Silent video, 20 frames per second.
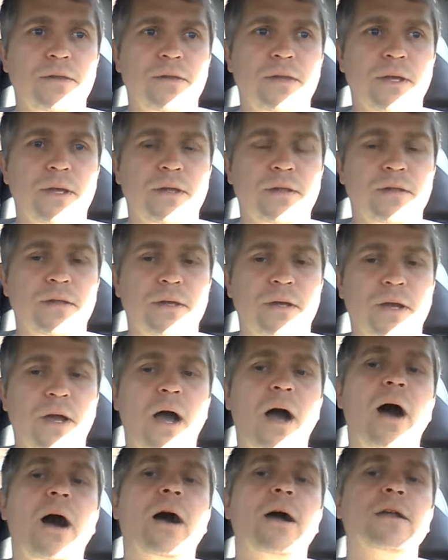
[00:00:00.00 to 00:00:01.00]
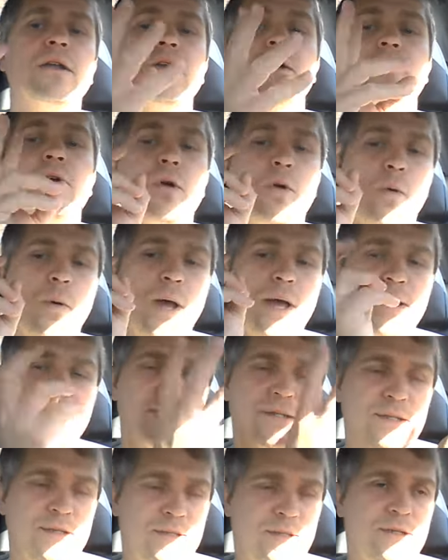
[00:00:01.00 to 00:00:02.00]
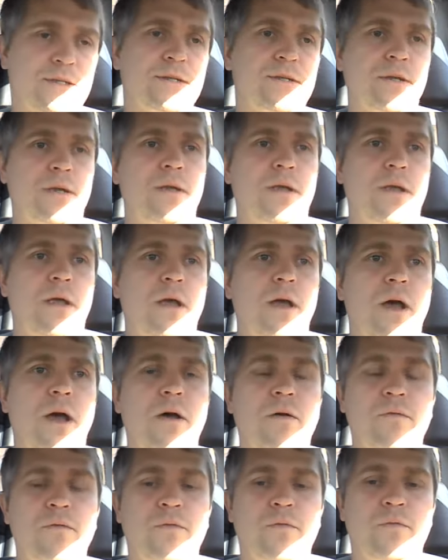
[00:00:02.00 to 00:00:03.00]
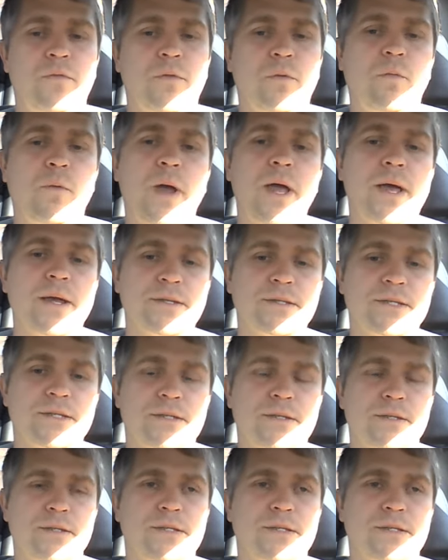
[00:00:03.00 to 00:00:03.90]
the conquests of the West.